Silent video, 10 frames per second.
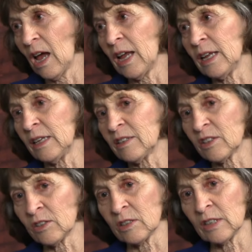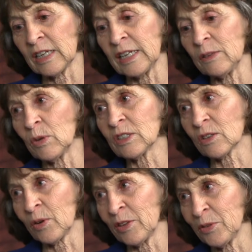He certainly was
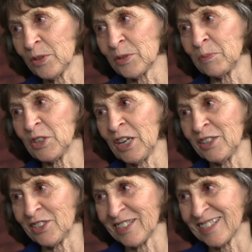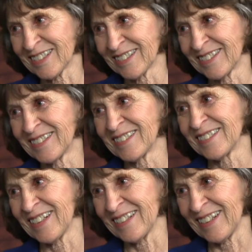going through some changes. Yeah.
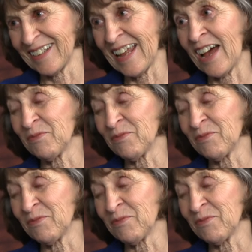Yeah.